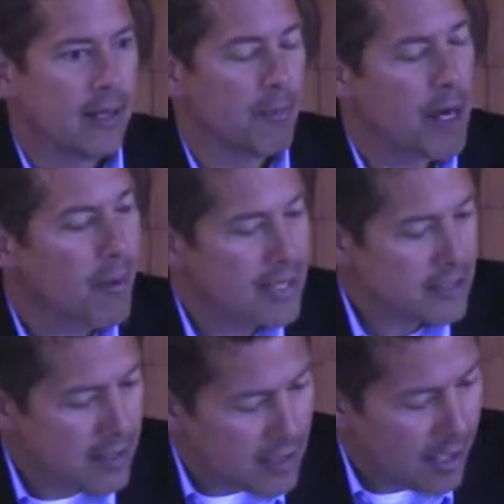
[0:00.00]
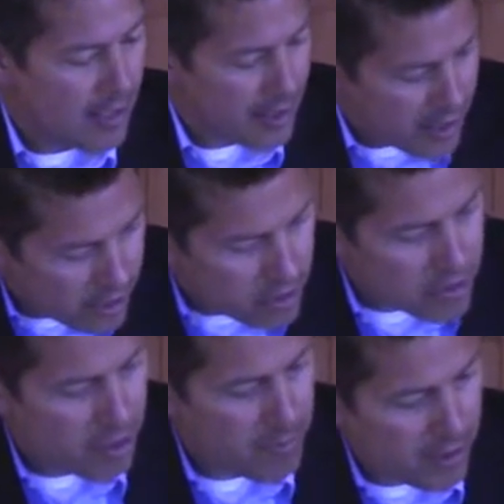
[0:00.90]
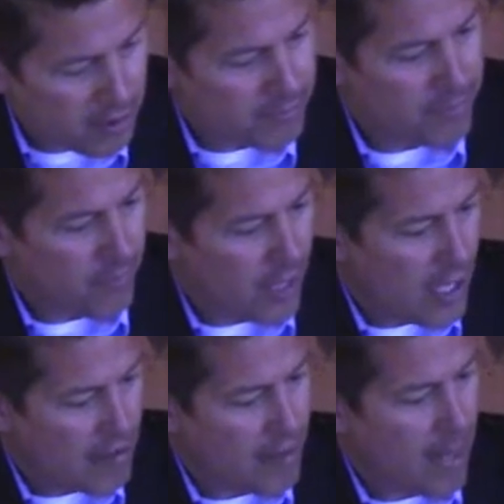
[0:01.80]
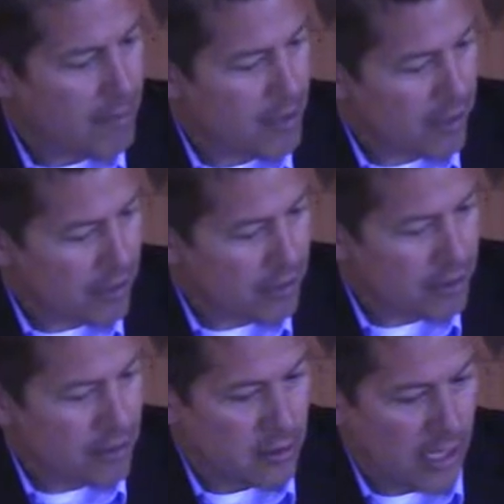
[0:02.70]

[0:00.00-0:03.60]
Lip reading: But anyways, you introduce your bill, and then that bill,